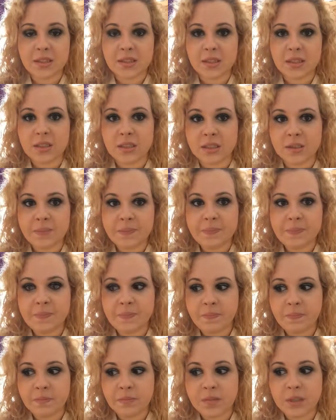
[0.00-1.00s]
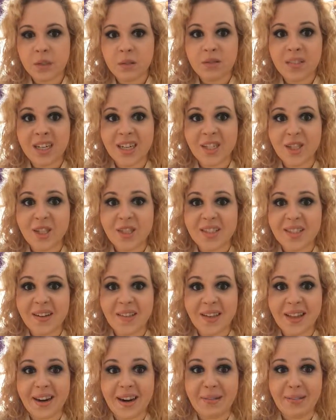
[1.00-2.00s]
at all. Oh, did I just
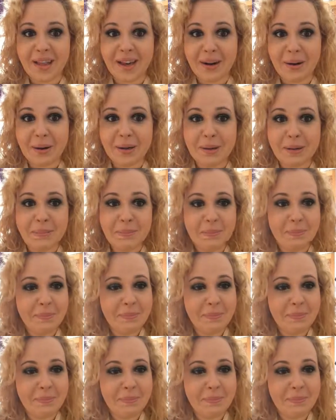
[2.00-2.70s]
say that out loud?